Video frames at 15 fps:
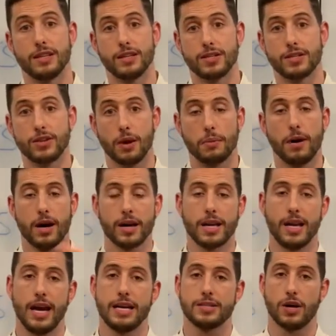the stock
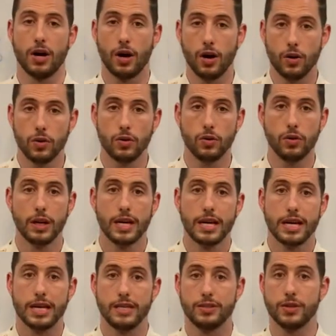market as a whole
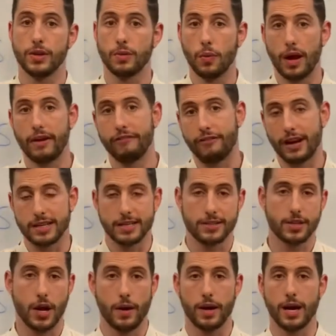is doing well, in fact, it's
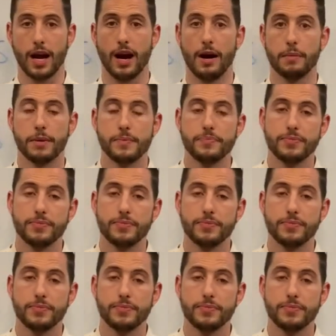going up,